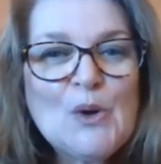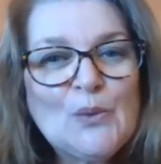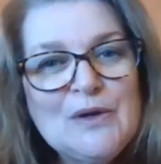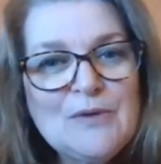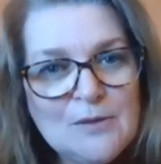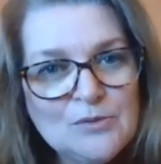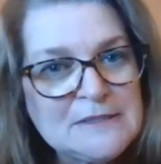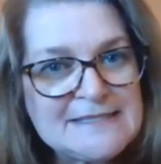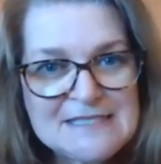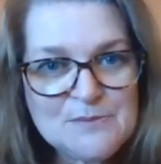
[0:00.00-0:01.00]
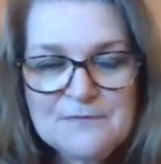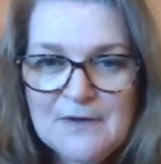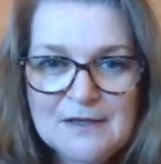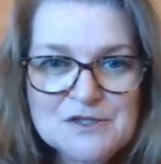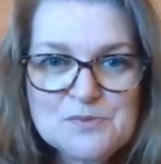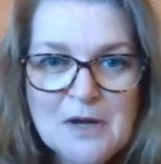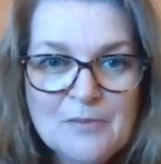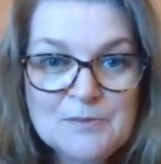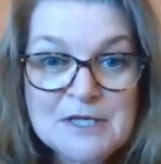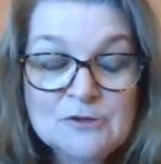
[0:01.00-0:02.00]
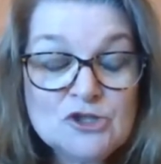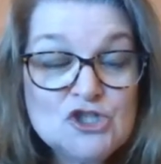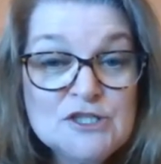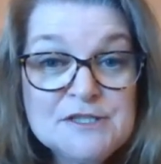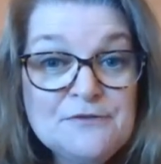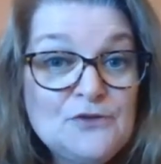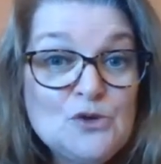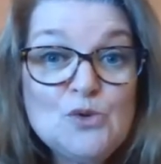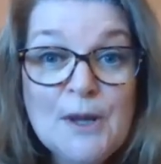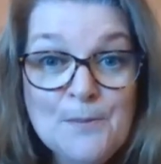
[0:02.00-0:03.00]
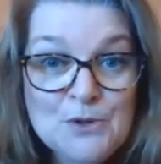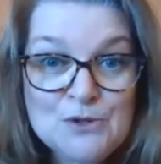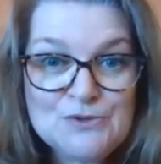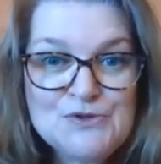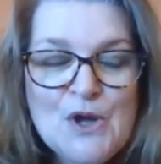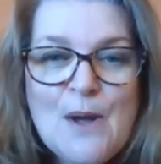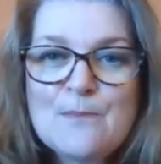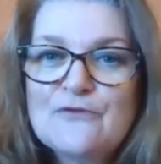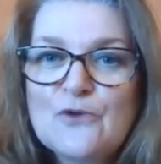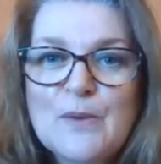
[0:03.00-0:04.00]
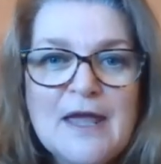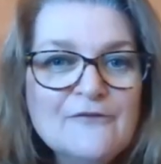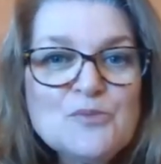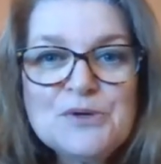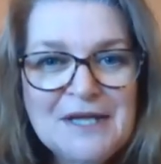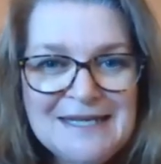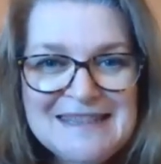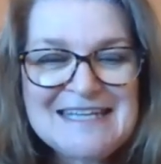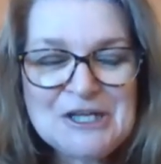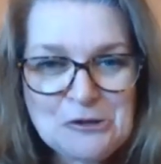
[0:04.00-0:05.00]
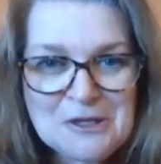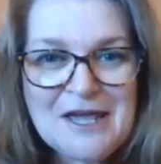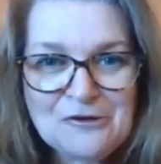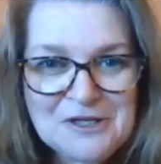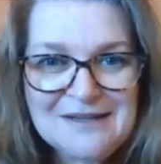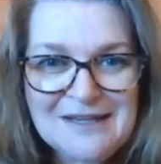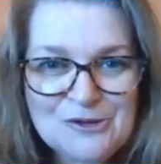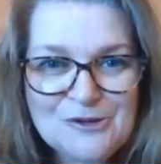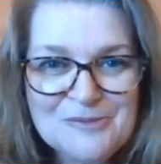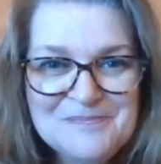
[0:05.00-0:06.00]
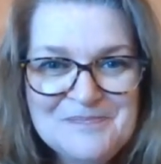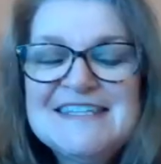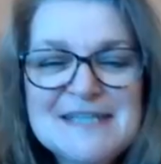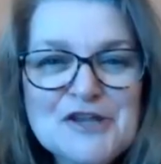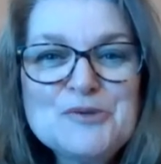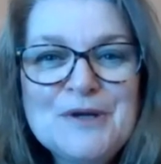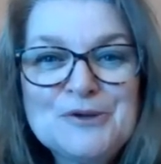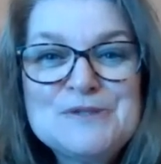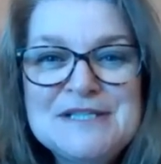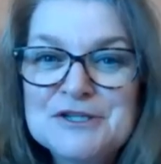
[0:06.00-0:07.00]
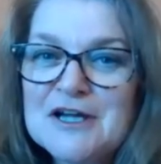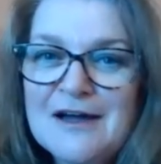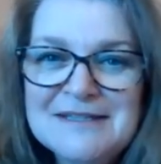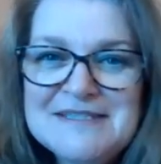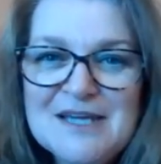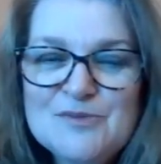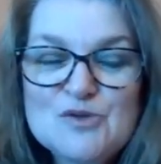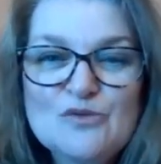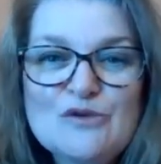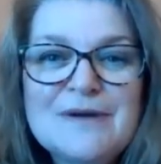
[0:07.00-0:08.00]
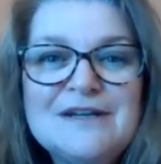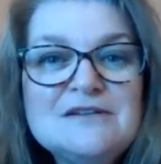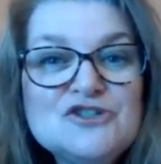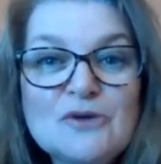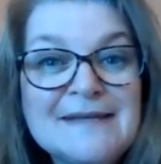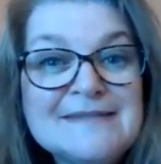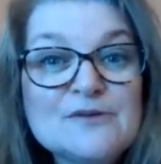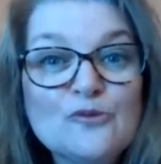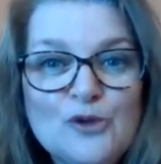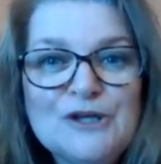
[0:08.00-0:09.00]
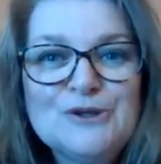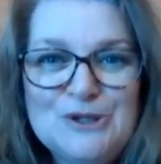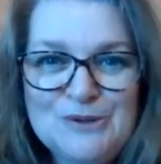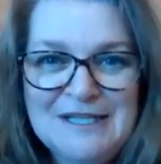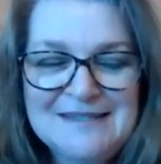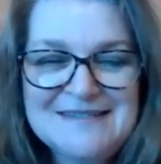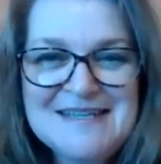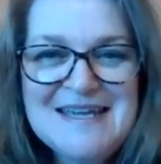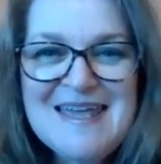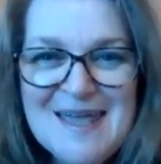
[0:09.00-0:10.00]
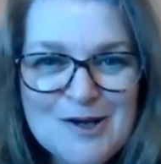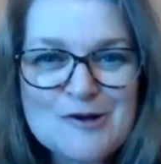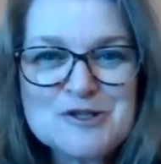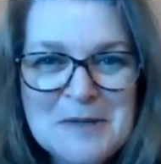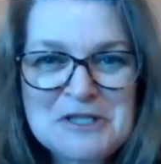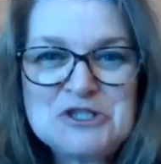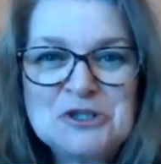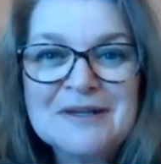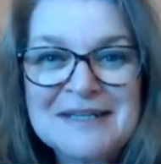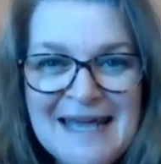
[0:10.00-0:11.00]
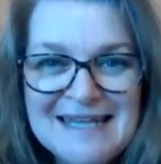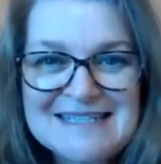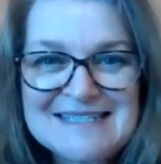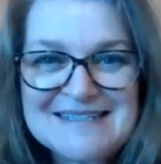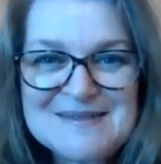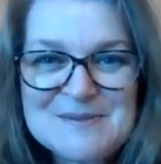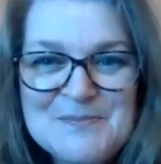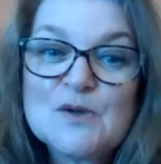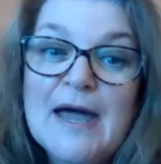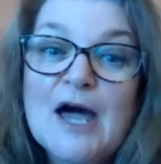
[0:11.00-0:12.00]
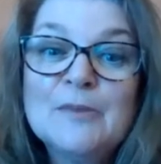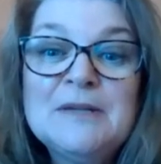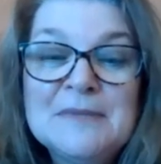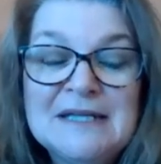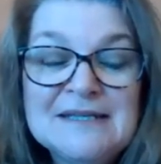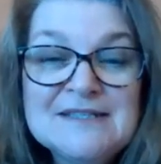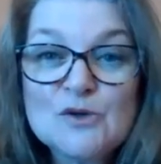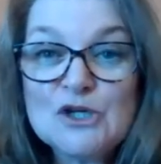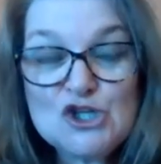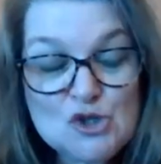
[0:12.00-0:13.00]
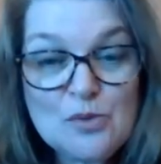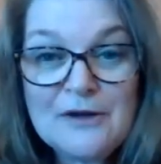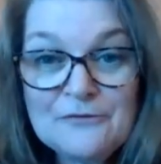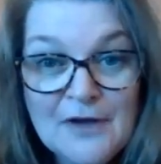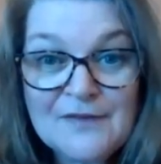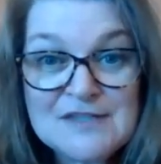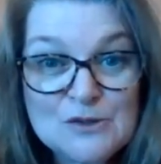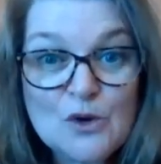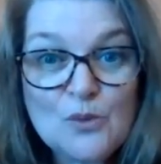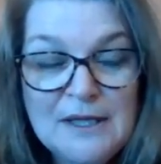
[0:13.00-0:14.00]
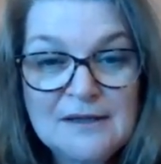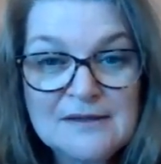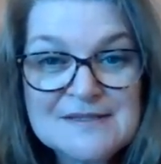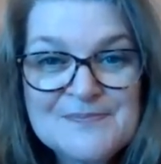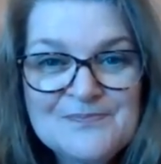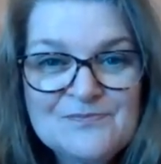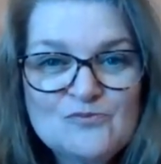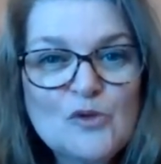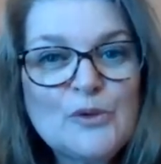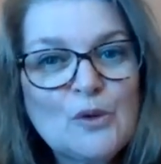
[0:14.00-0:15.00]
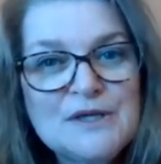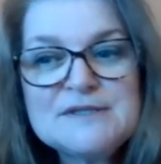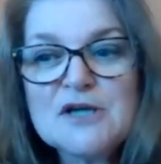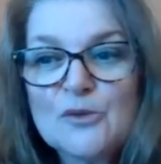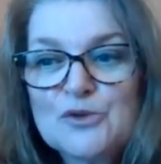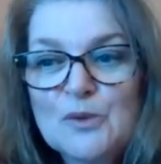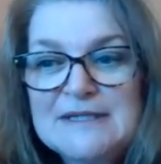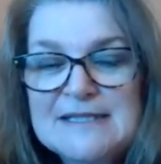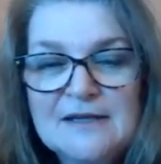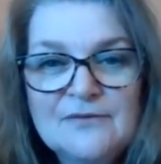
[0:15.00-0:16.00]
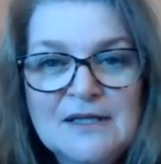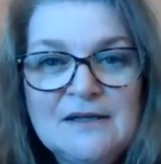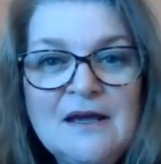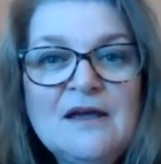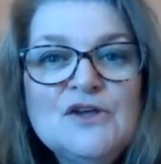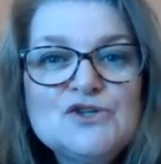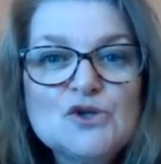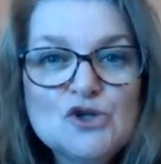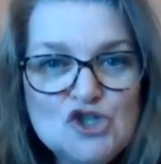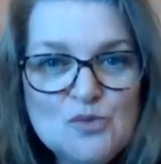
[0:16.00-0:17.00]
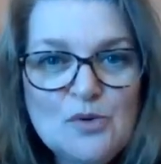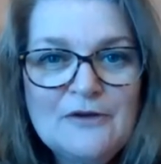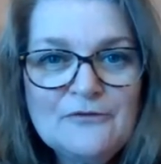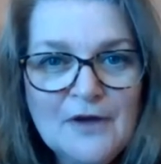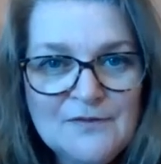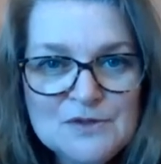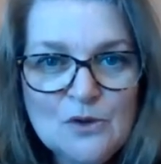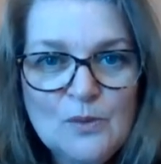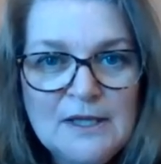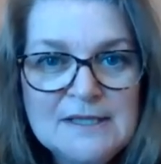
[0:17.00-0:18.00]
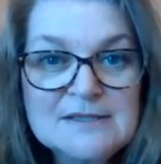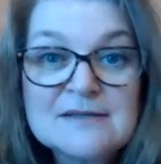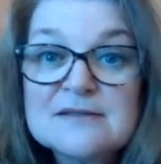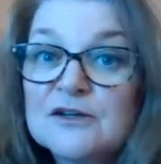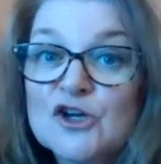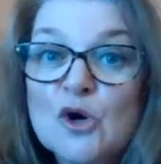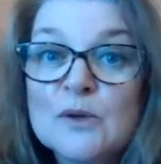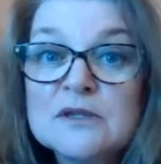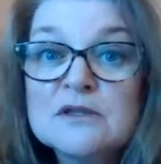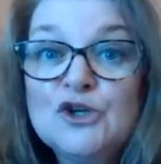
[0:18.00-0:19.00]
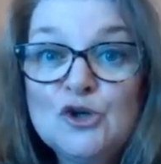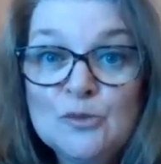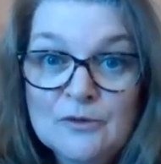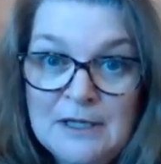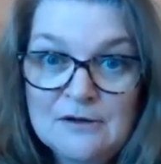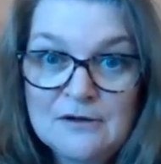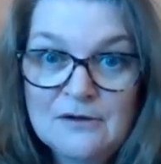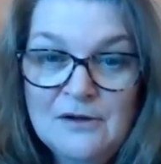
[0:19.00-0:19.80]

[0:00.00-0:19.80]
we were able to simplify this problem down to just a few numbers before we ever put anything in our calculator. Now that we understand the concept, we're ready to try some real units in our dimensional analysis. So how many minutes are in 2.50 weeks? Well, we always start with what's given, so the 2.50 weeks is going to go in the numerator.